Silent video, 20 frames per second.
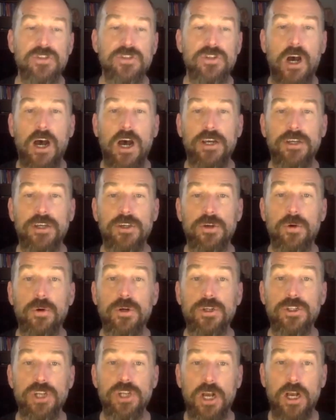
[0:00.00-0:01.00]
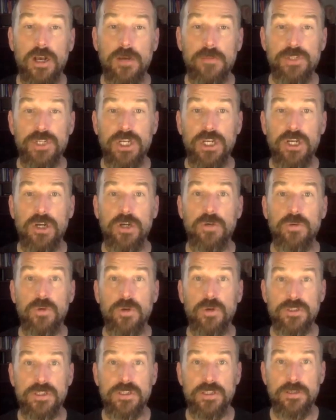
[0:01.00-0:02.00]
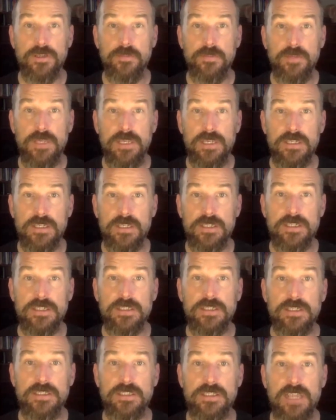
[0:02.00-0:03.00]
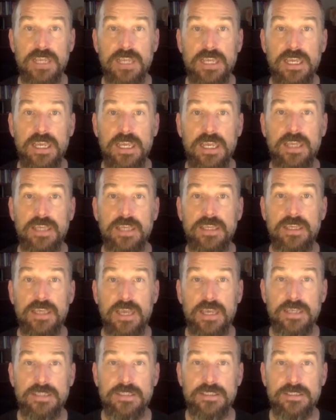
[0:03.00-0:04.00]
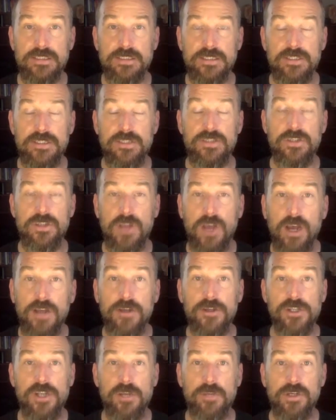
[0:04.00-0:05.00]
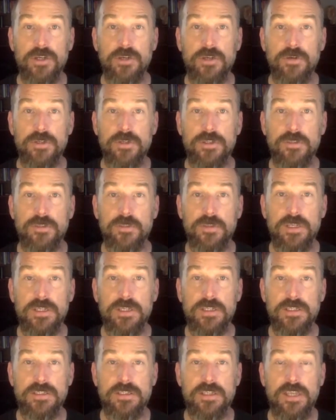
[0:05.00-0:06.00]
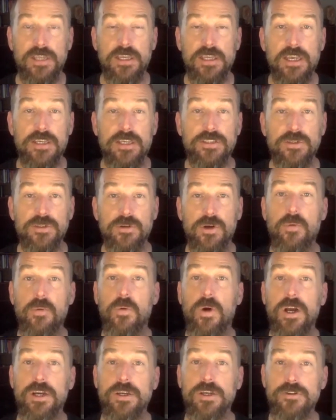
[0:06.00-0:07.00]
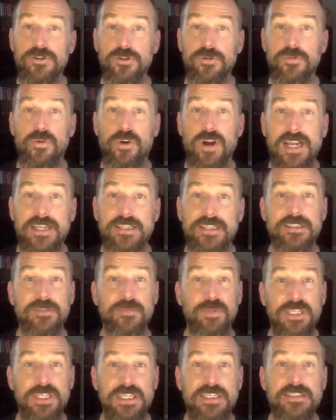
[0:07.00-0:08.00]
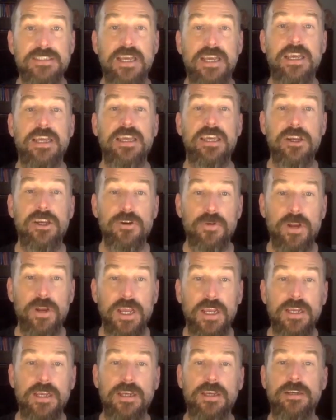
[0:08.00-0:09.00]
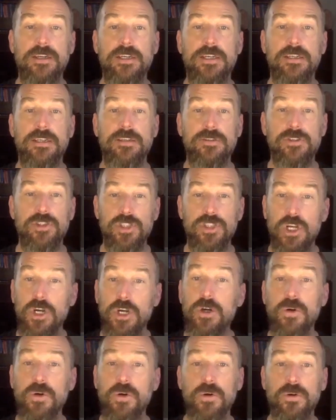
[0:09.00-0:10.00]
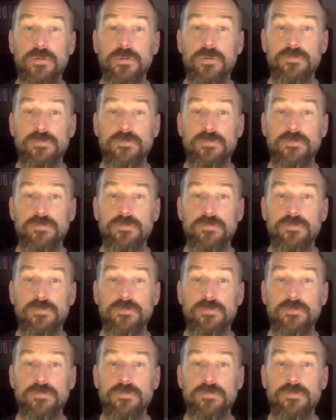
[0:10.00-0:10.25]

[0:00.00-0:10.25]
it's not your job to coerce them into saying yes. It's not your job to coerce them into saying yes. So I want you to practice, please, hearing no.